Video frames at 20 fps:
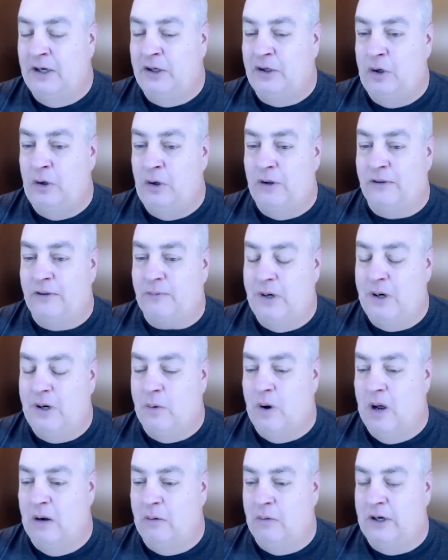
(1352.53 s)
do the
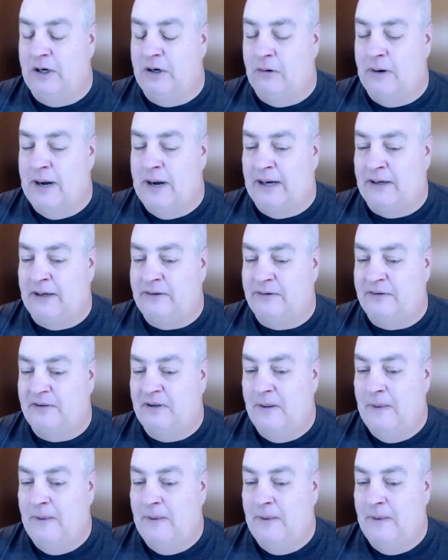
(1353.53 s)
301 redirects